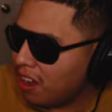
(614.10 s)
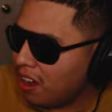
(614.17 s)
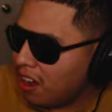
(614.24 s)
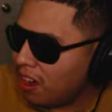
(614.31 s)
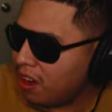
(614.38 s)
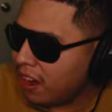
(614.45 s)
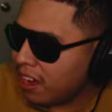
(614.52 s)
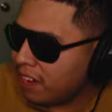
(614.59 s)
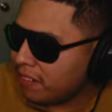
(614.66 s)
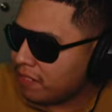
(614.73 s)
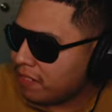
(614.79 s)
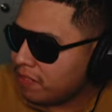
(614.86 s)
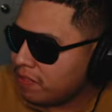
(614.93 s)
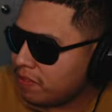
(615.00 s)
Alright.
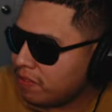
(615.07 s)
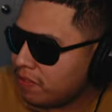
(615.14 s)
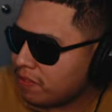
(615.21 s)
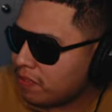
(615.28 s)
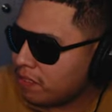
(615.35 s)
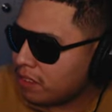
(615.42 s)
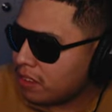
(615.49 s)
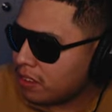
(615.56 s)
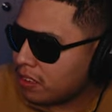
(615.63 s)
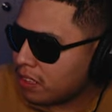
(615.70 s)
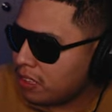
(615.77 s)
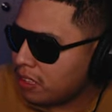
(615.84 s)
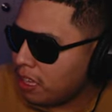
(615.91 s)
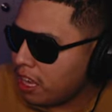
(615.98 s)

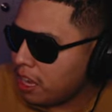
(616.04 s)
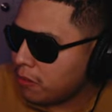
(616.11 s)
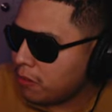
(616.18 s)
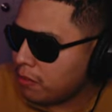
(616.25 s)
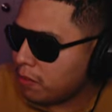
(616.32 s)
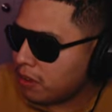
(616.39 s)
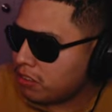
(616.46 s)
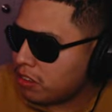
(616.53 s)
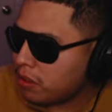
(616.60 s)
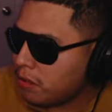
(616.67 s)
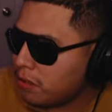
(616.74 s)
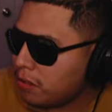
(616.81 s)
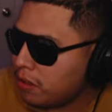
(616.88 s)
Aiming for myself.